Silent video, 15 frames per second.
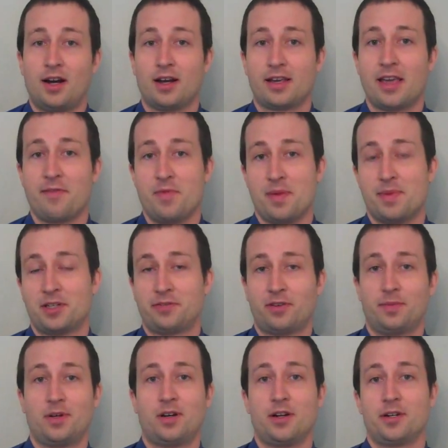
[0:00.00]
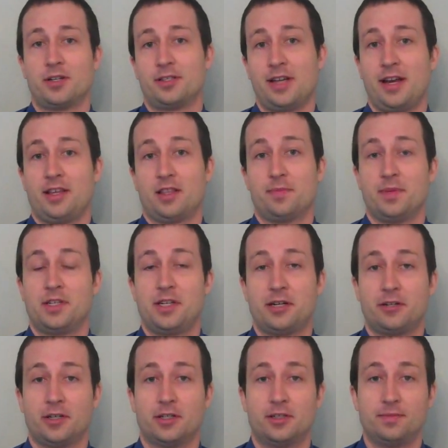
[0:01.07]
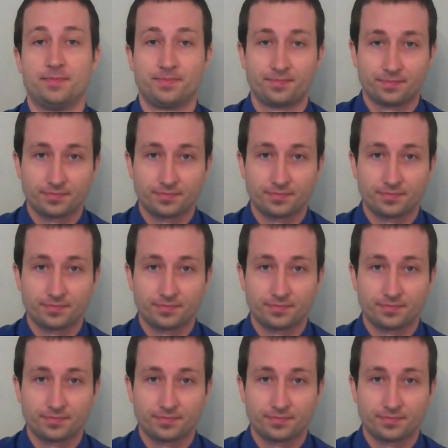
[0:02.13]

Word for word: uh, gave me a much firmer understanding of the material.